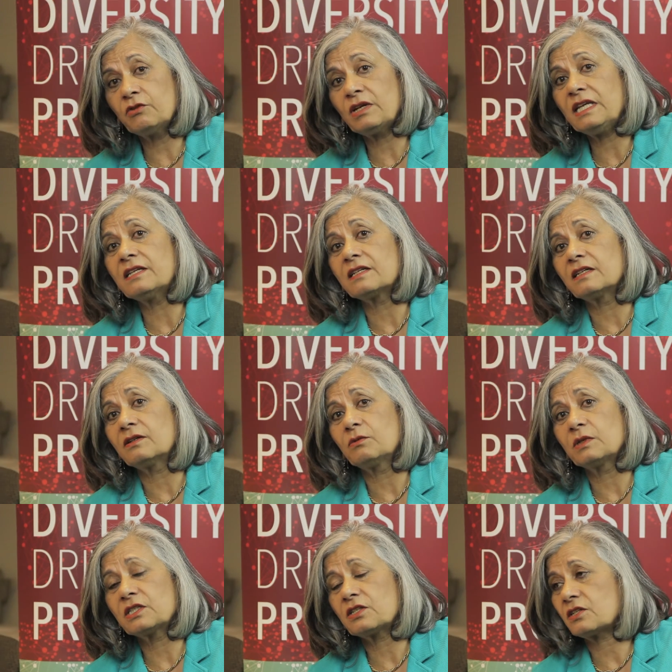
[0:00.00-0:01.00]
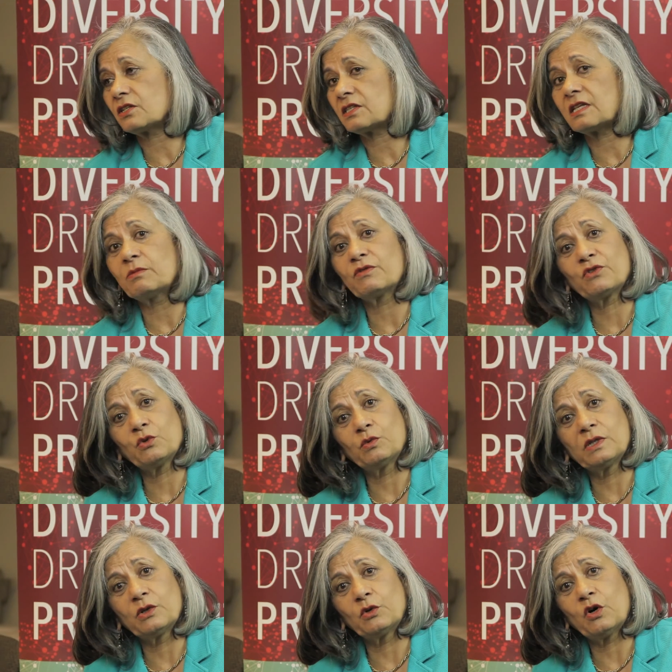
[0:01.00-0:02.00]
Reader, which some of you
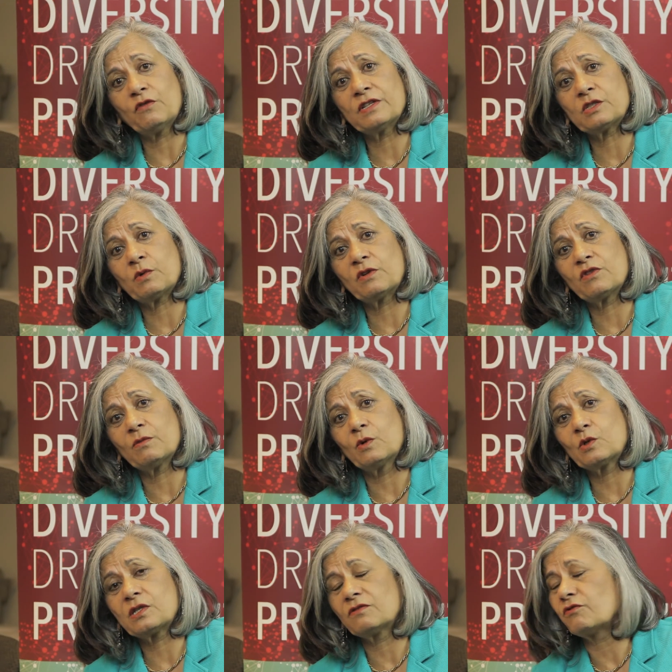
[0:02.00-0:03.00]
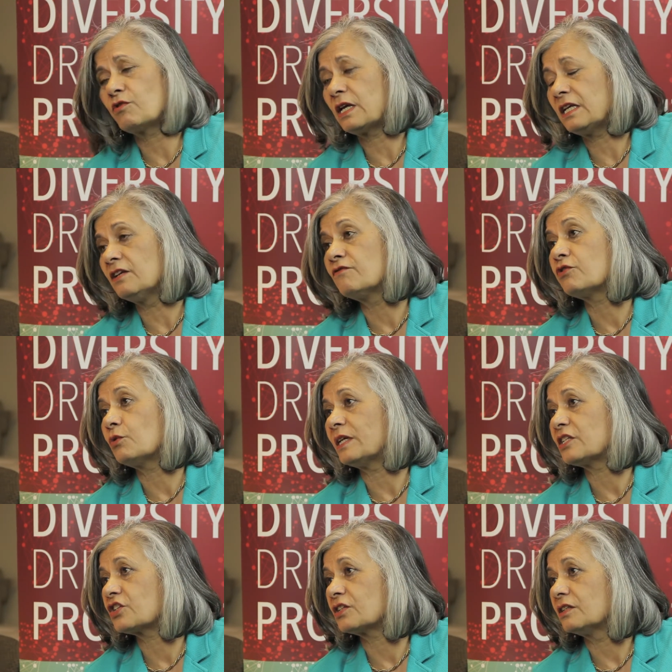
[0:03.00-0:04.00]
will know of as one of the most influ
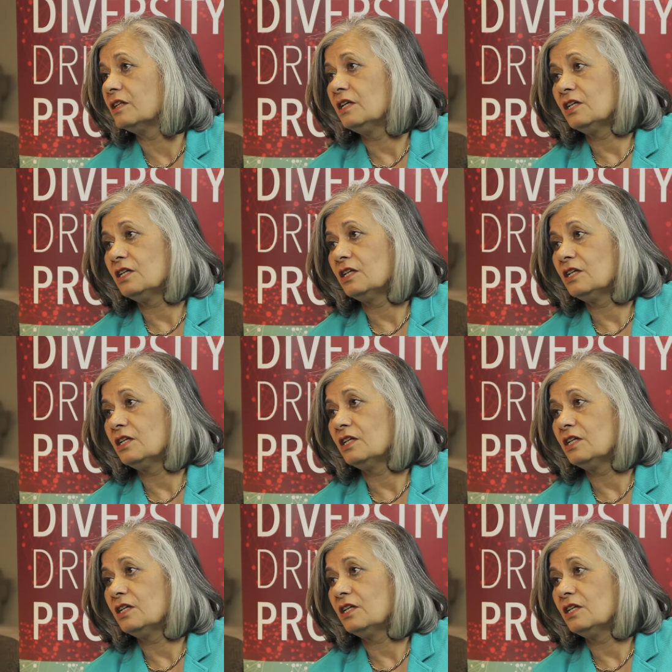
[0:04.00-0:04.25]
influential